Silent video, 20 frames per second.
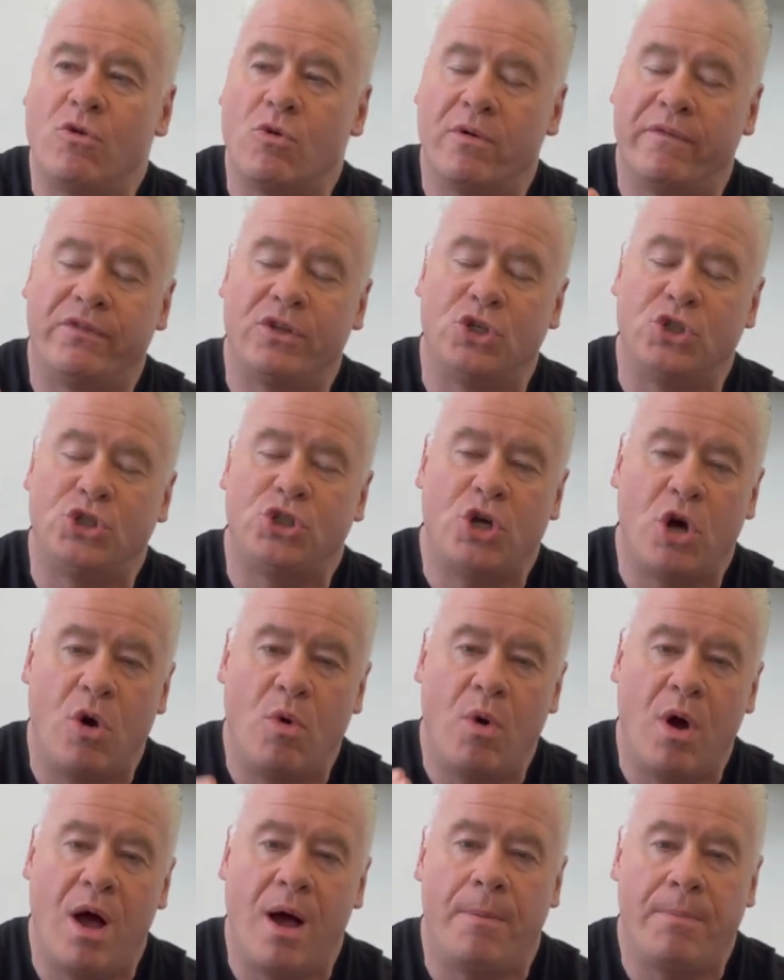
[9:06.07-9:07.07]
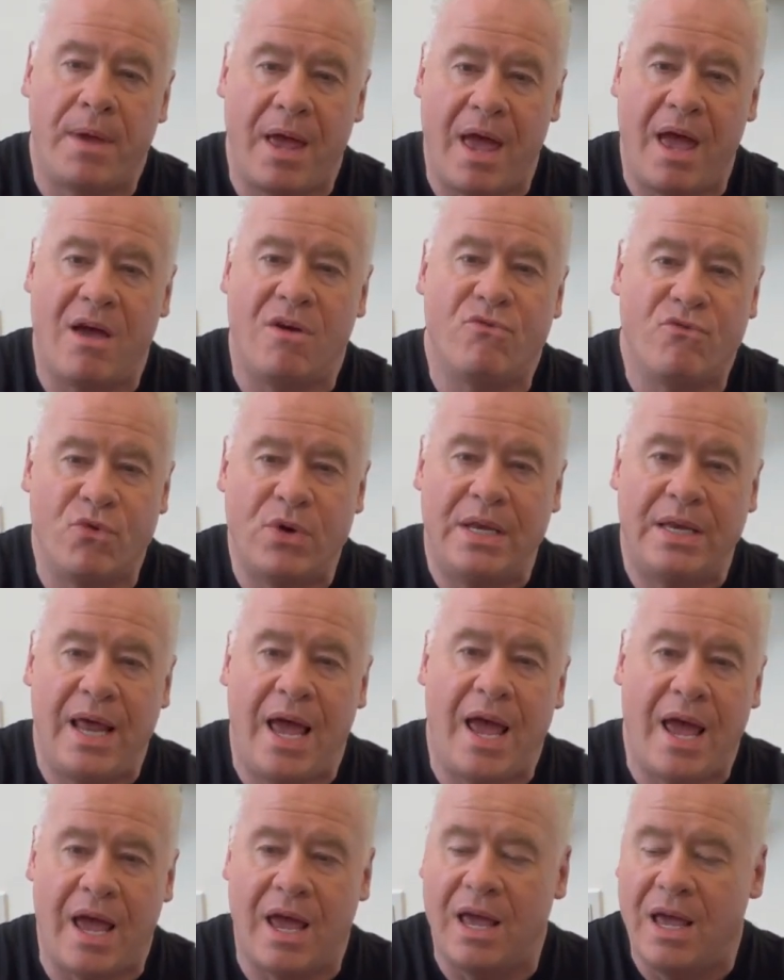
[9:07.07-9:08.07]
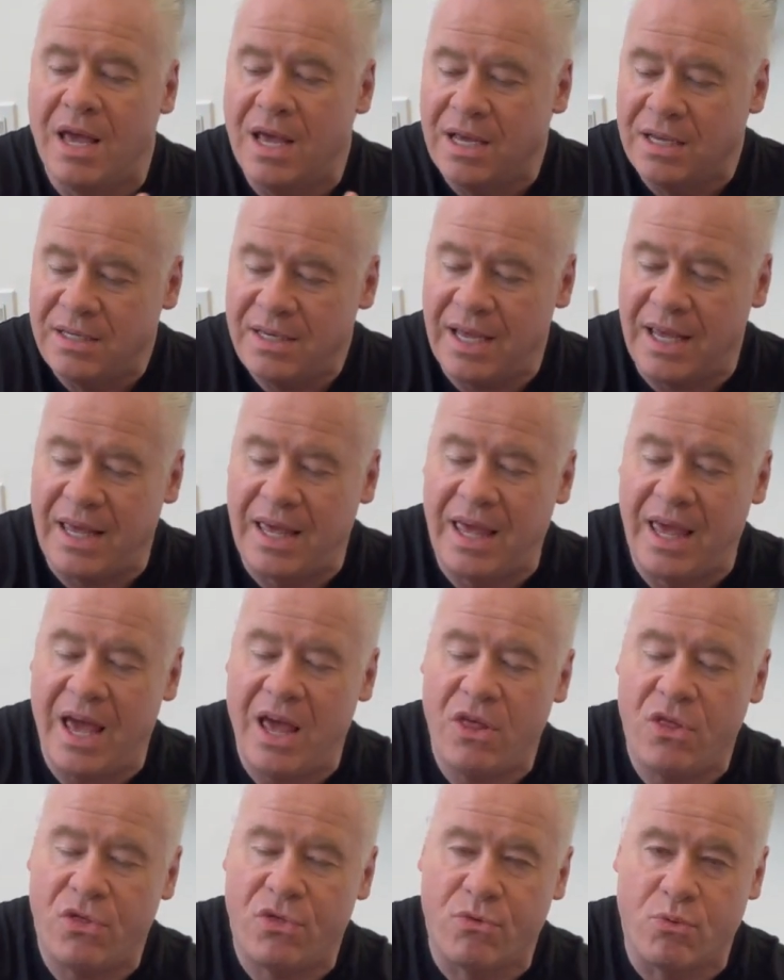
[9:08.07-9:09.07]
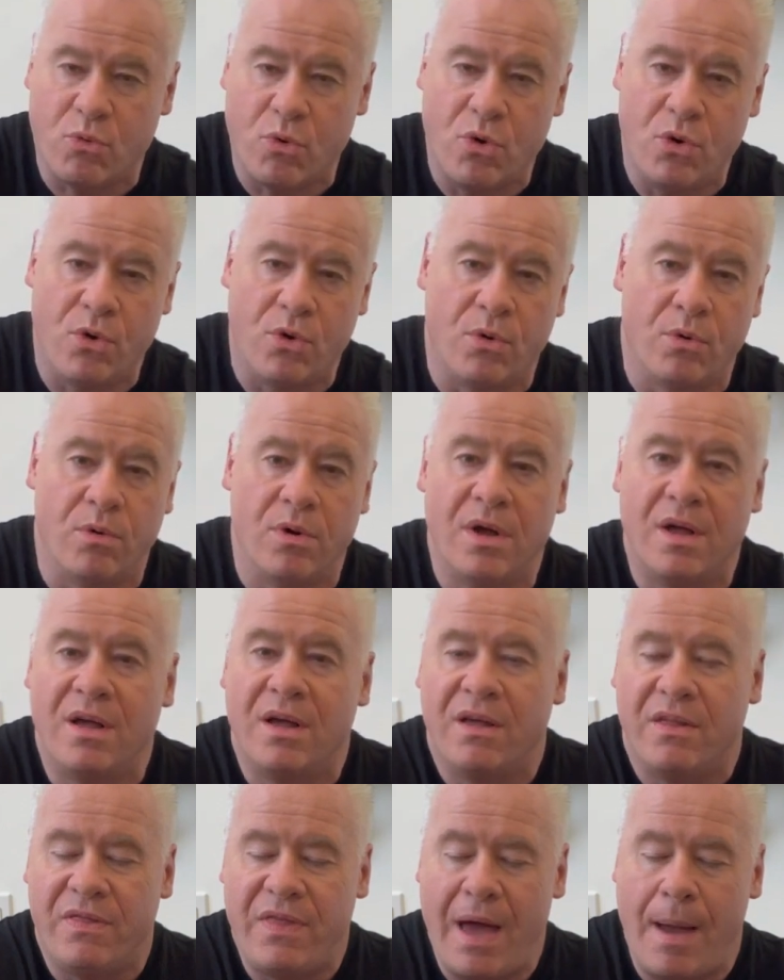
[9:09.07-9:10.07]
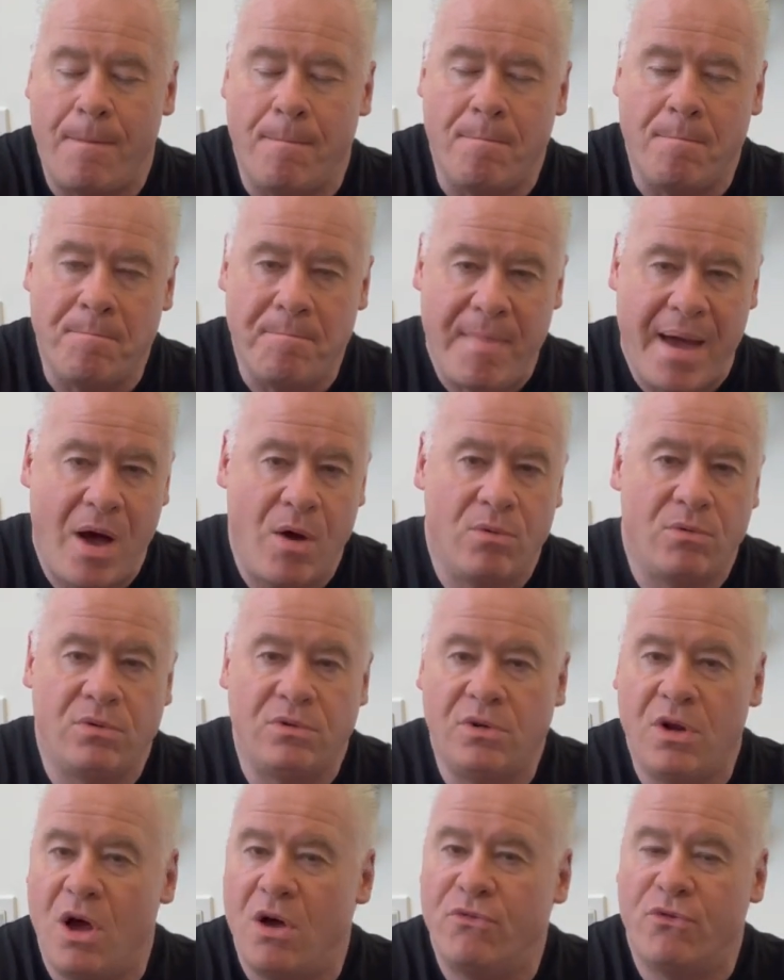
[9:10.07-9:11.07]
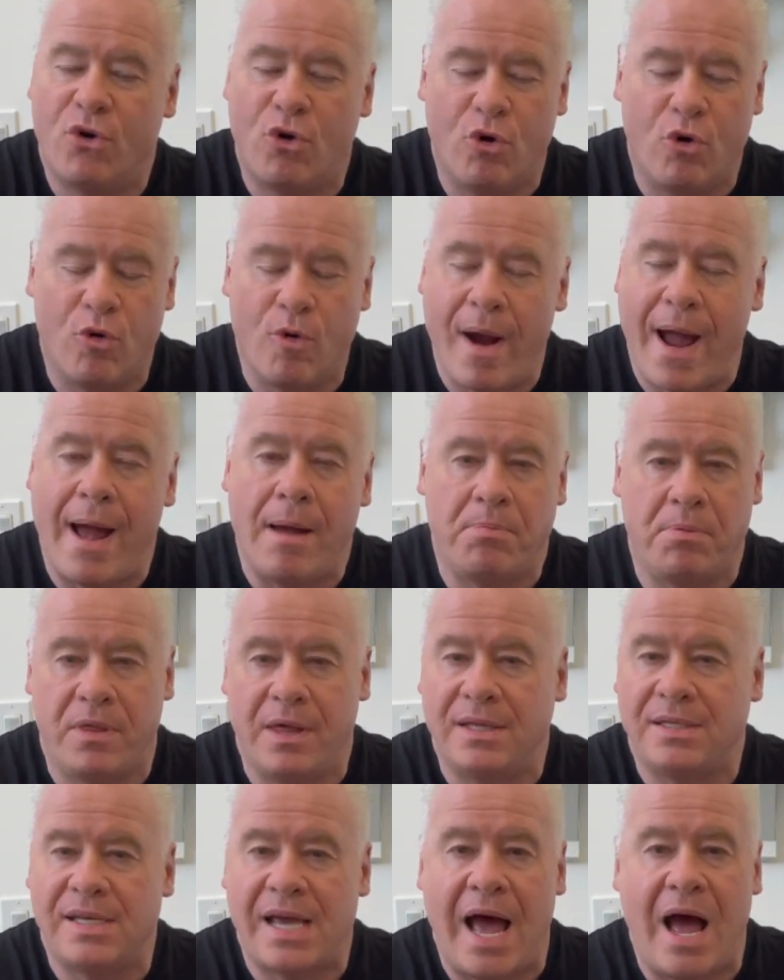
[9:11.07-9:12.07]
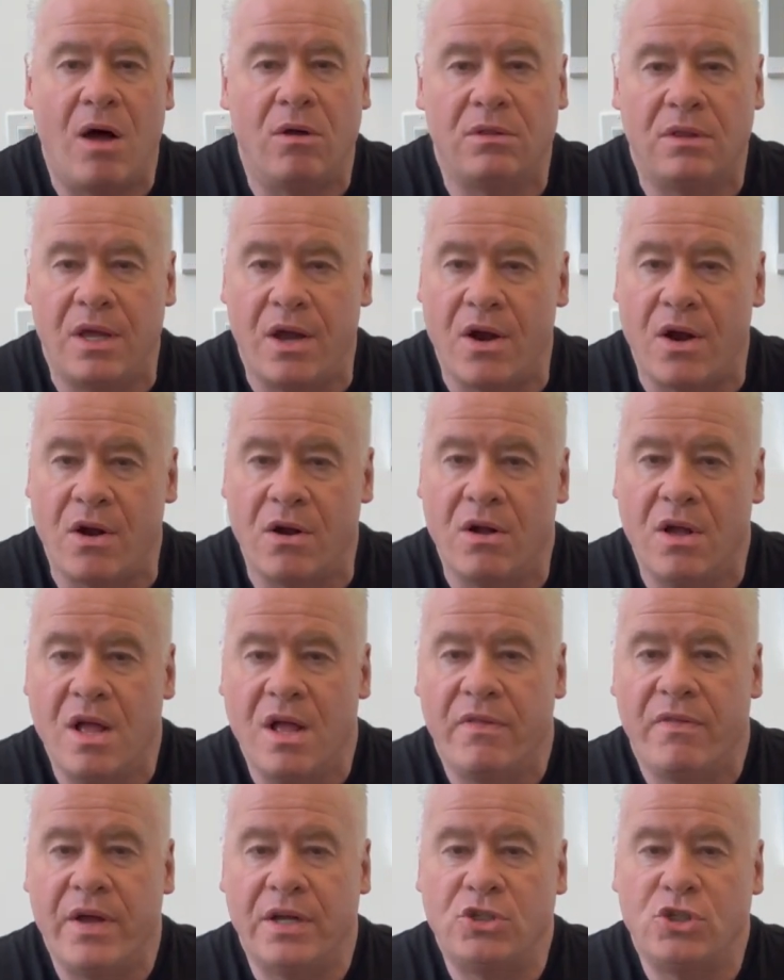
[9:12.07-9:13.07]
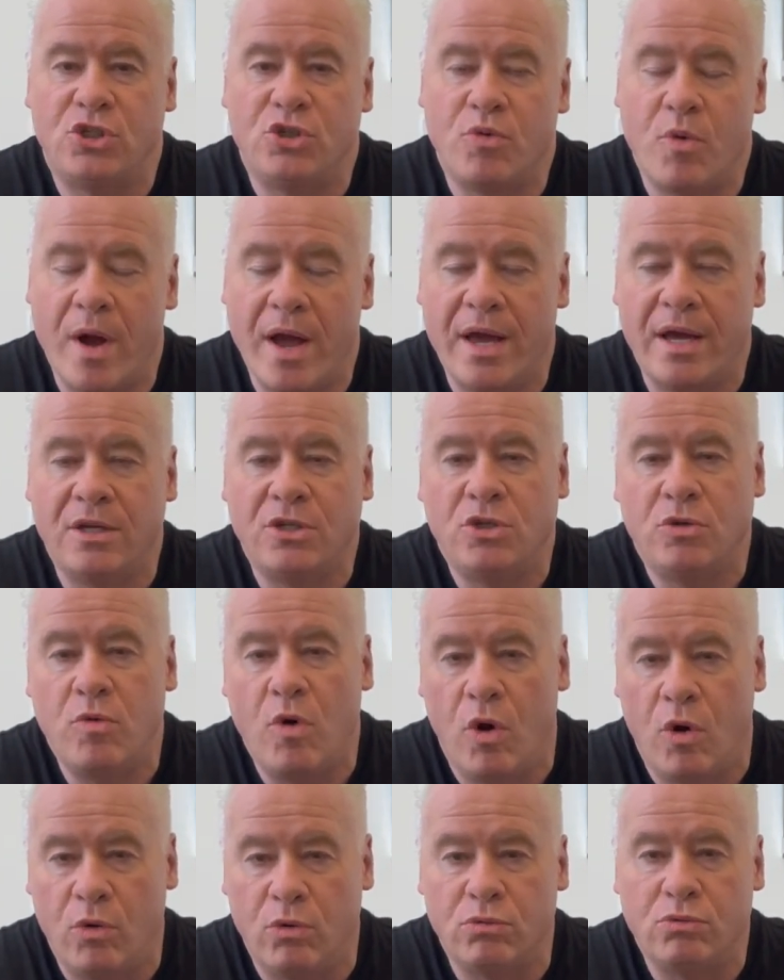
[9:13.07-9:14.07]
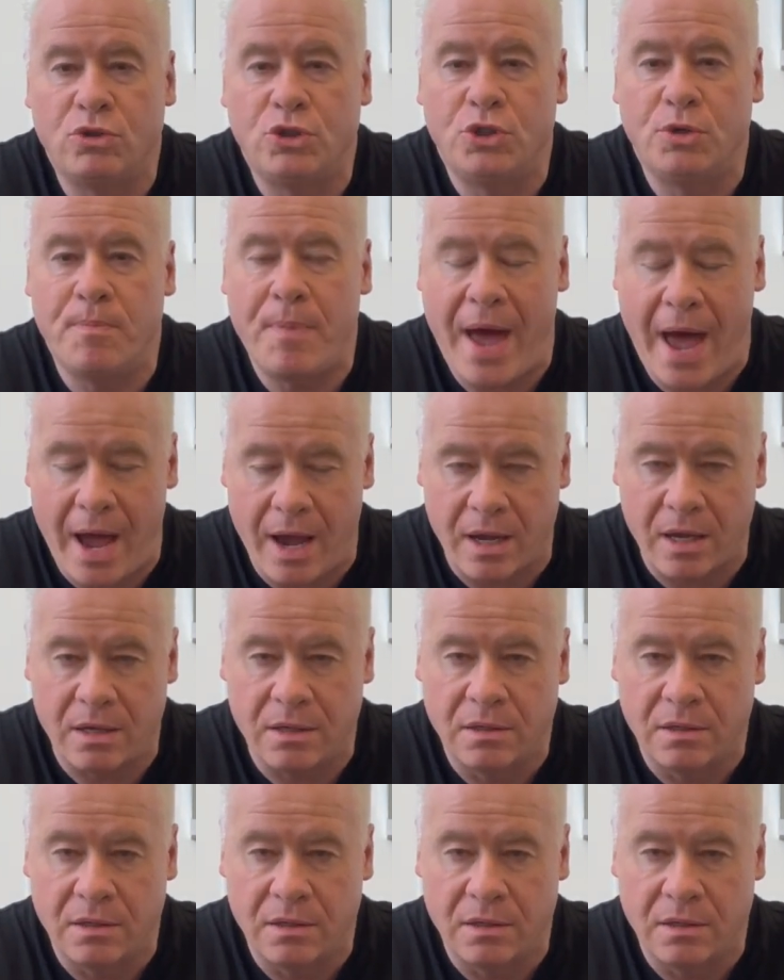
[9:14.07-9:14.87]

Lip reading: You have to show up every day to get through that mountain of crap that's out there that's trying to hold you back.